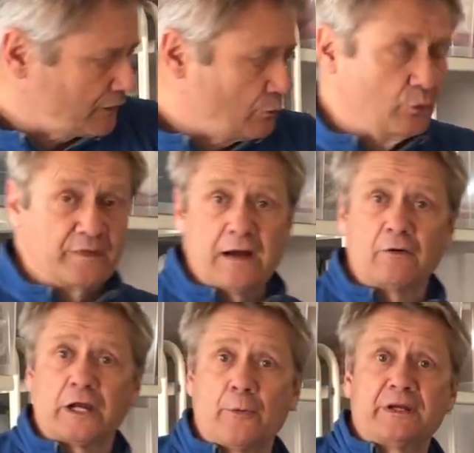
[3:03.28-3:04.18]
without
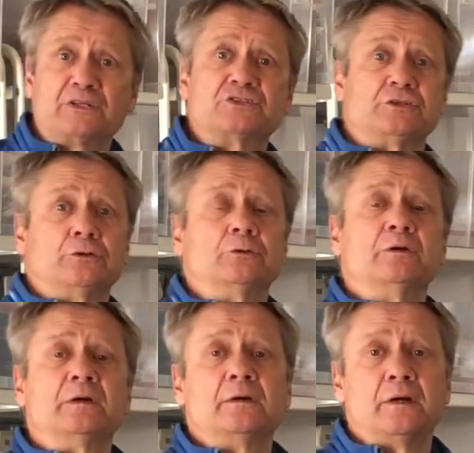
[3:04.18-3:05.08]
going to
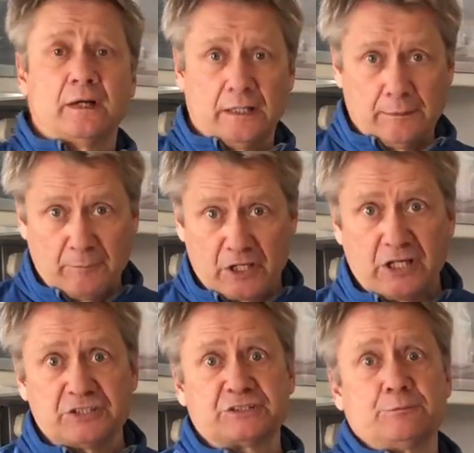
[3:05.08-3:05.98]
a
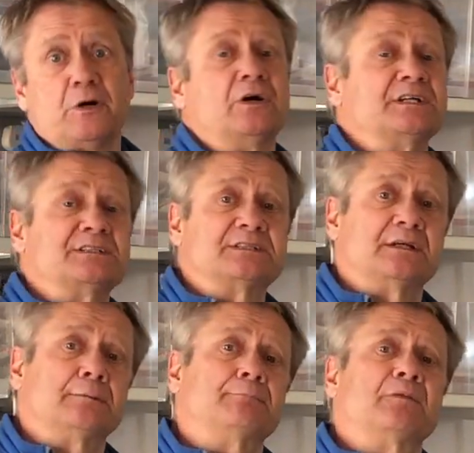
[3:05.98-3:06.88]
customized
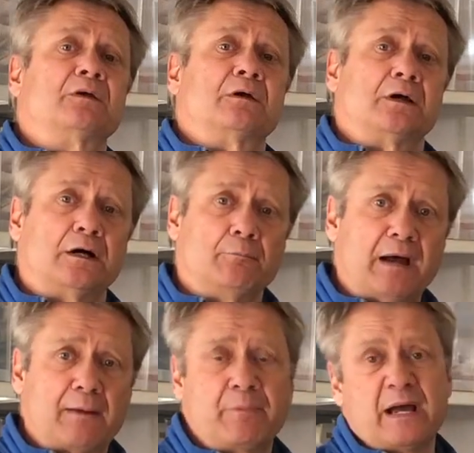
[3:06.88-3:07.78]

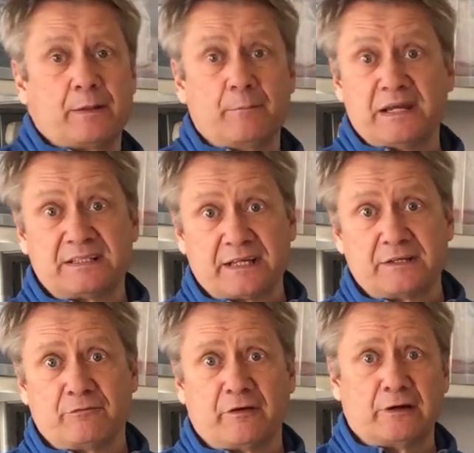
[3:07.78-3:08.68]
backpack that may take
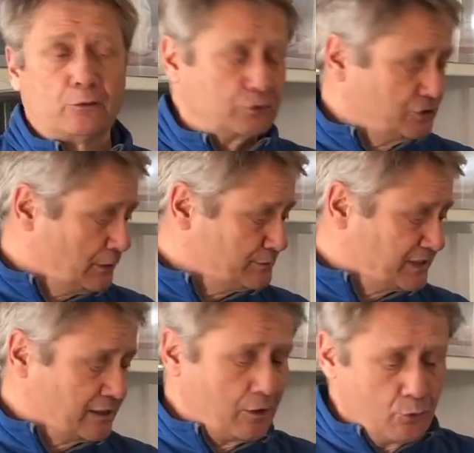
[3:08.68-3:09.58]
you a very long time to
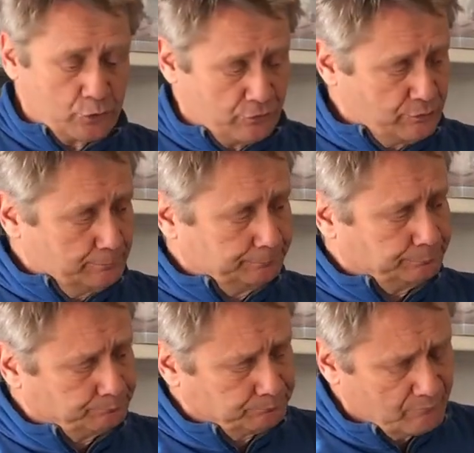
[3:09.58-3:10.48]
get hold of.
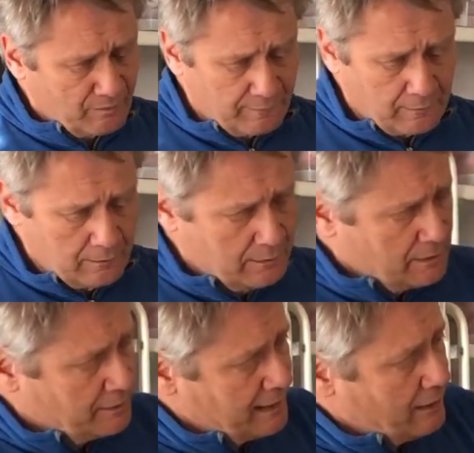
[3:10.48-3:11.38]

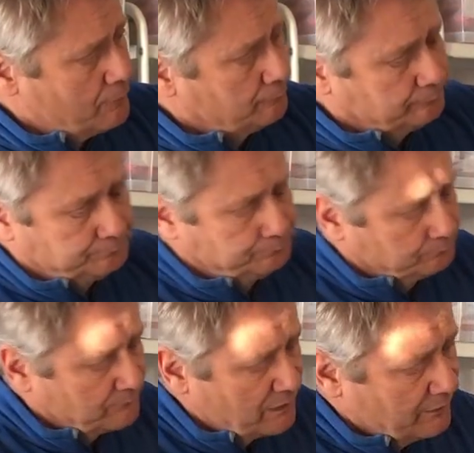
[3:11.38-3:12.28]
Now,
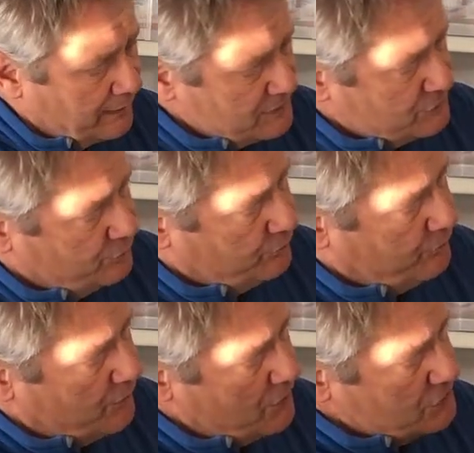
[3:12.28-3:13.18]
let's
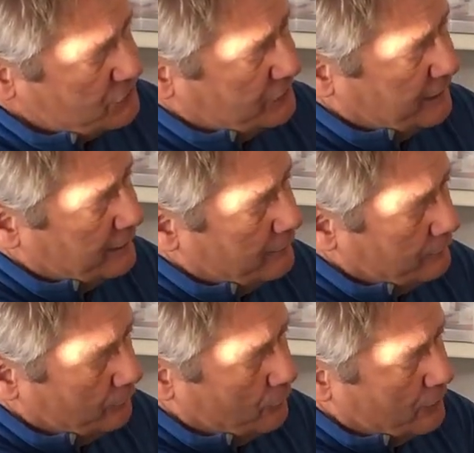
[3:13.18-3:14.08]
firstly
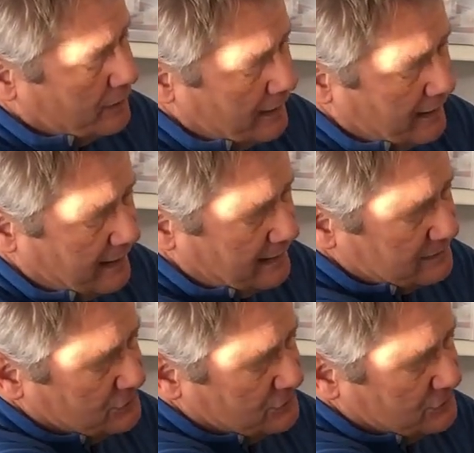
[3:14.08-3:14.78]
look at